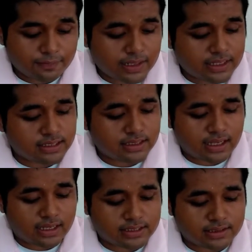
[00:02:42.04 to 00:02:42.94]
If that's the
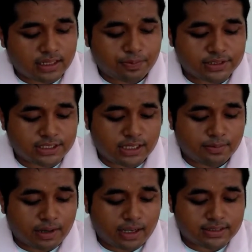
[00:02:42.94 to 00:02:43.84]
case,
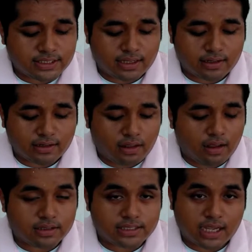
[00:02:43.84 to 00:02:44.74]
leprosy might take a
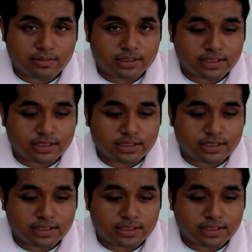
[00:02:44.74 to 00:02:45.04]
long time